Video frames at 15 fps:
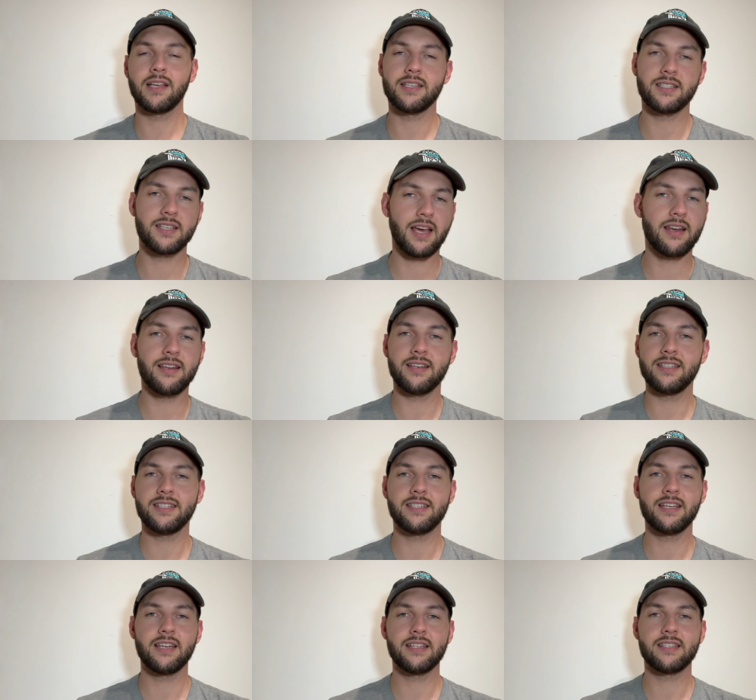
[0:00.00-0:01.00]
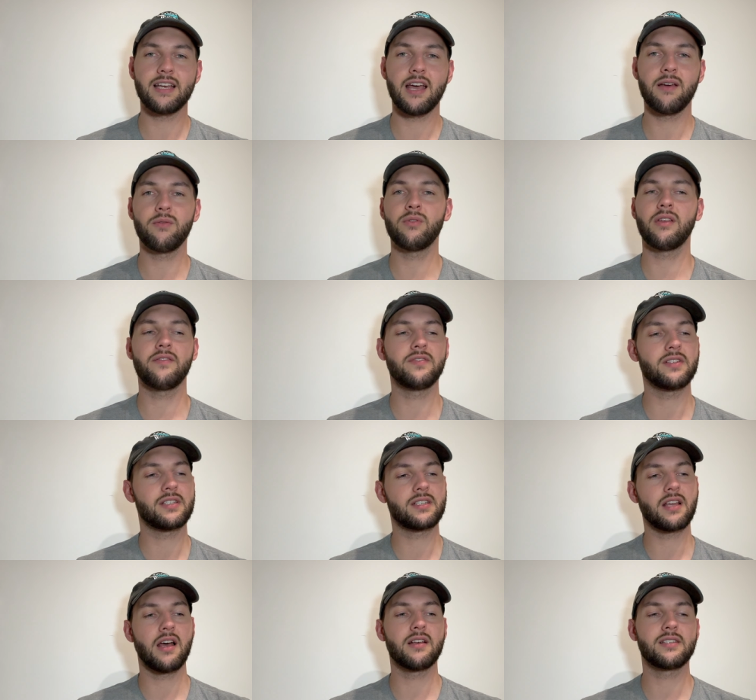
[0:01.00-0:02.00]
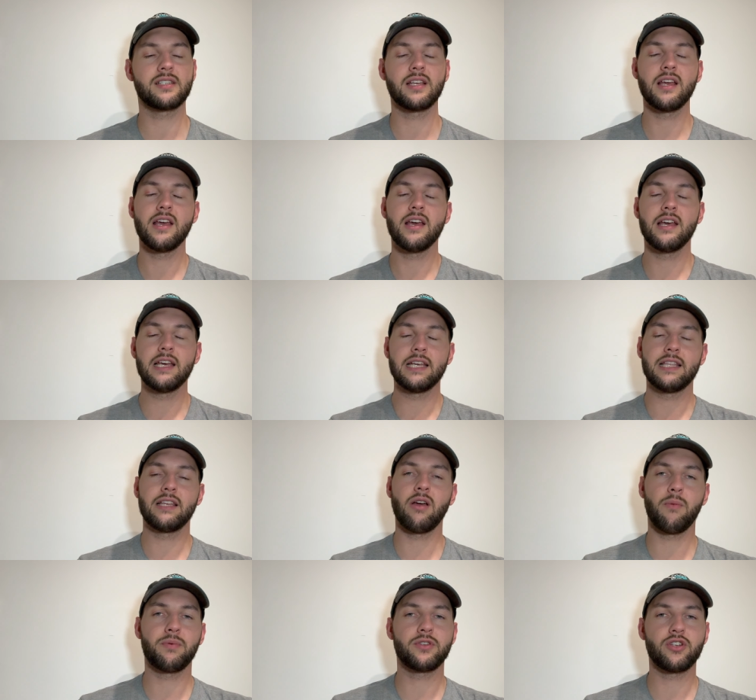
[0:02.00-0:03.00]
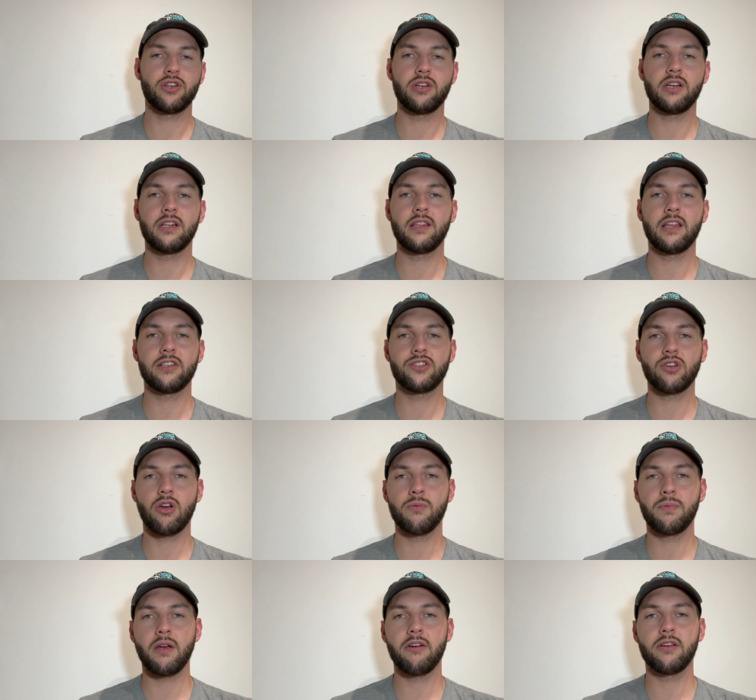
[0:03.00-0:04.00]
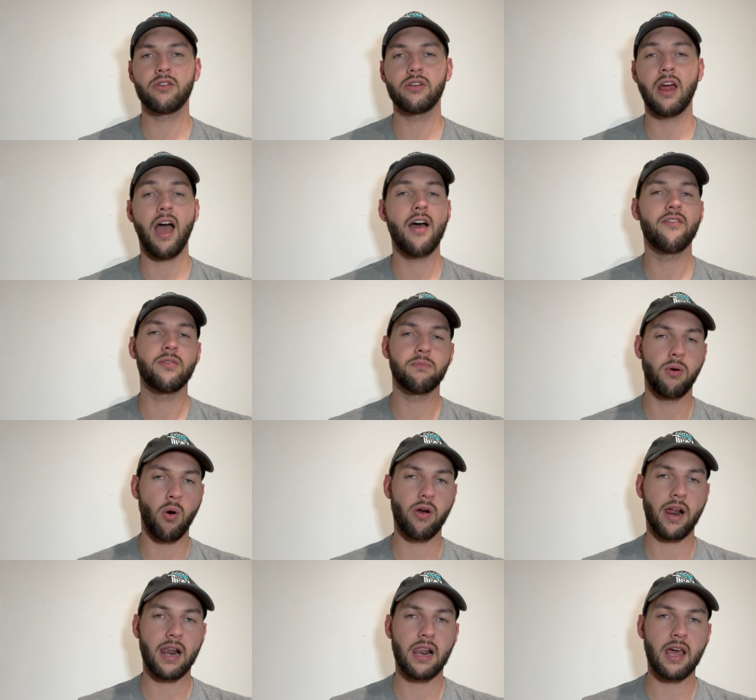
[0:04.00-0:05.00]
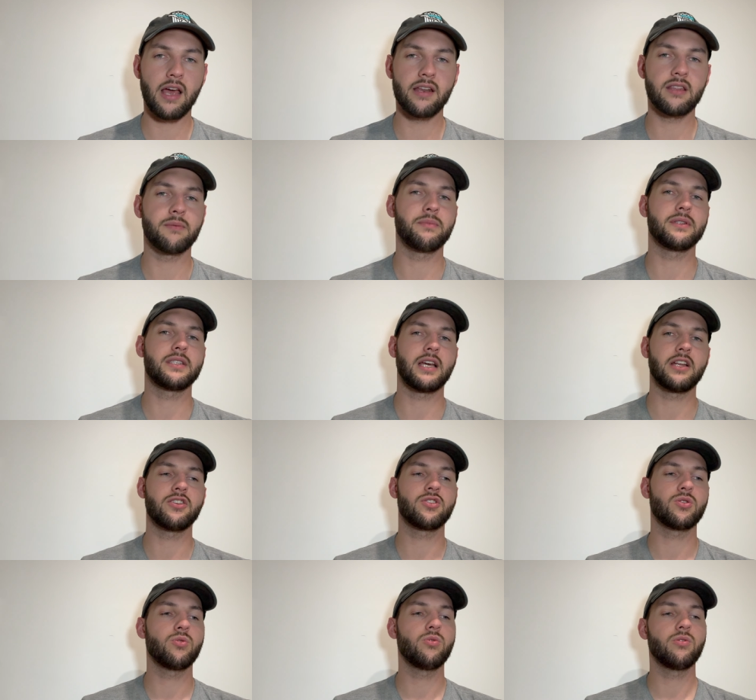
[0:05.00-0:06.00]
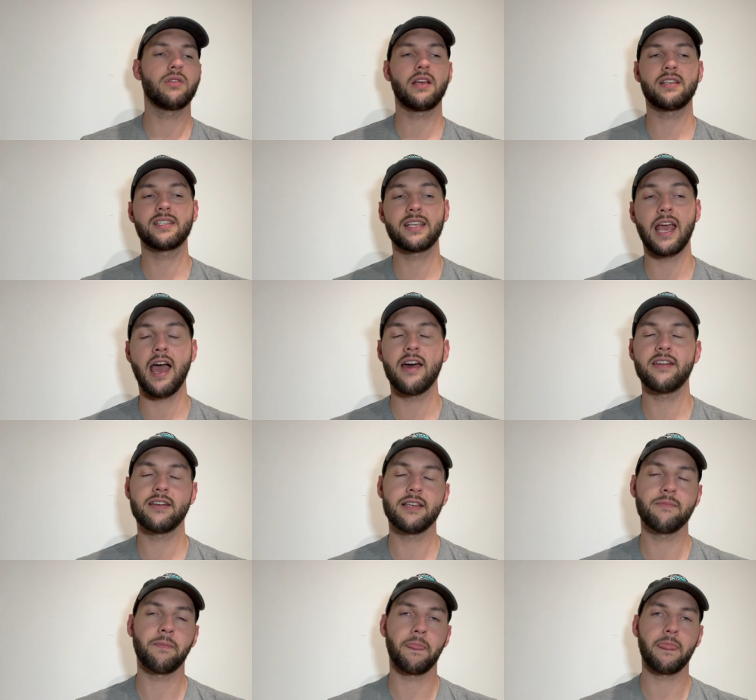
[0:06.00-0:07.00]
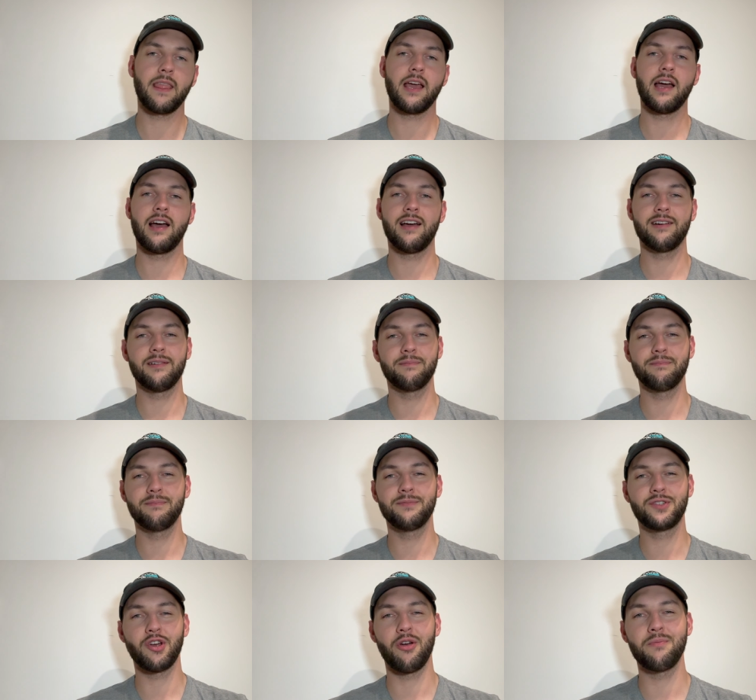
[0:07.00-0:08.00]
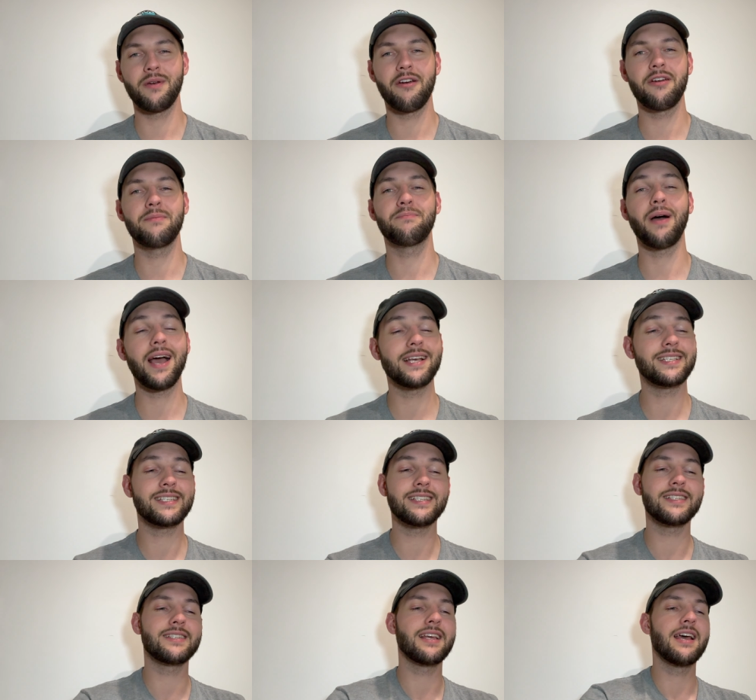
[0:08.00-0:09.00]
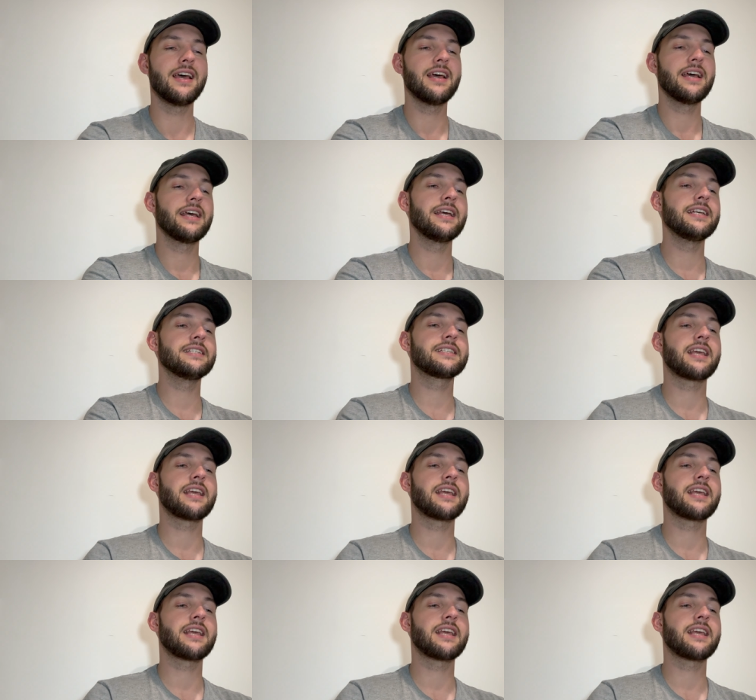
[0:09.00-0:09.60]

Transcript: They sat at his dinner table. They've discussed the opportunity that Joe Berry could have at Port Adelaide and the potential. They scouted him. Joe Berry bases his